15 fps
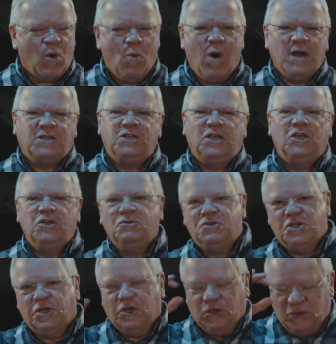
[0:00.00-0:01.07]
what do you
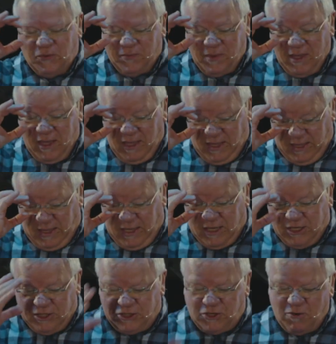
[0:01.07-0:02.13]
do
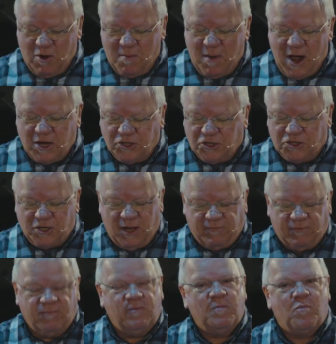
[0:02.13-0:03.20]
to remind
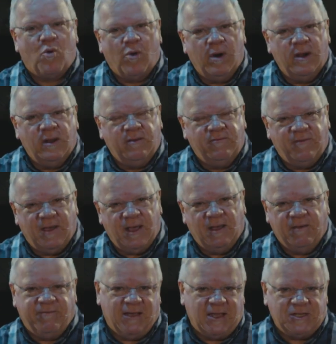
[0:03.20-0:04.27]
yourself of important
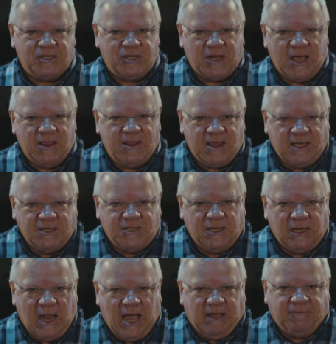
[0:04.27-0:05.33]
events and things
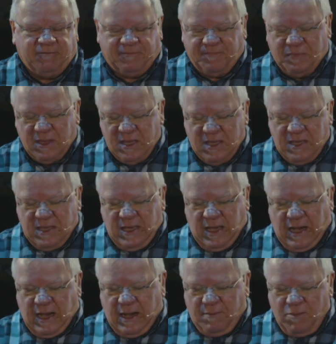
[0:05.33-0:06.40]
in life?
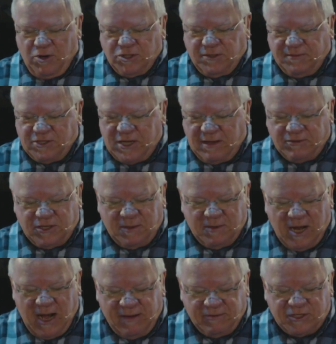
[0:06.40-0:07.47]
Most of us have some
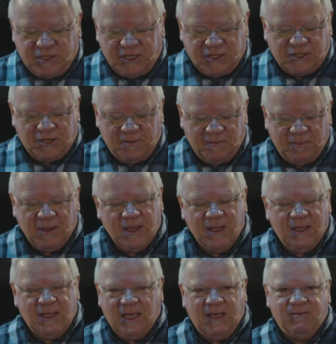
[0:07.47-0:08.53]
kind of a system,
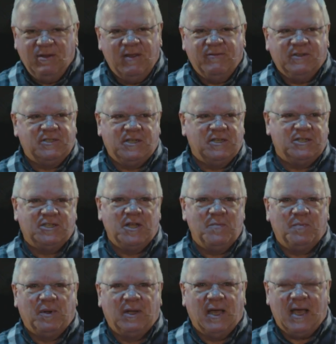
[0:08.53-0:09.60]
even if it's as
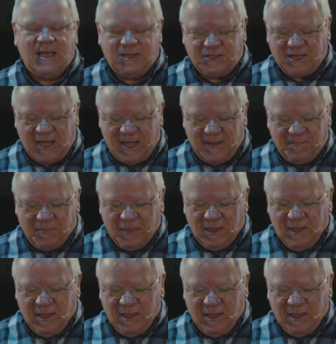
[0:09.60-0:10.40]
simple as a